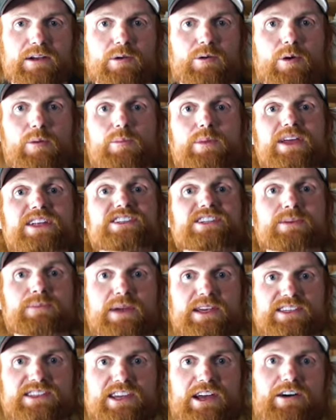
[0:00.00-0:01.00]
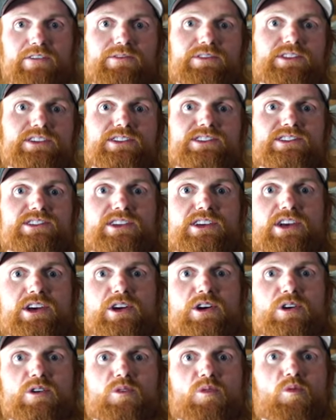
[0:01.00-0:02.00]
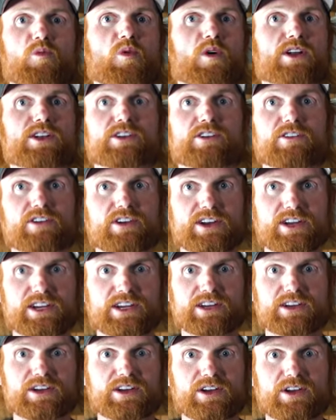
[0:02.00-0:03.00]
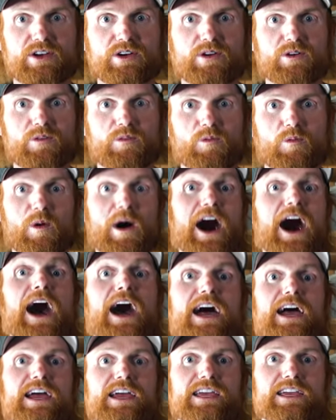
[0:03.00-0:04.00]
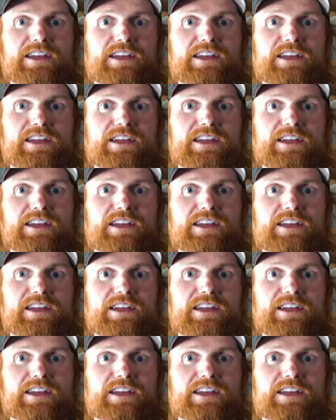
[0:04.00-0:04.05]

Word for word: I remember pinching myself and just wondering why.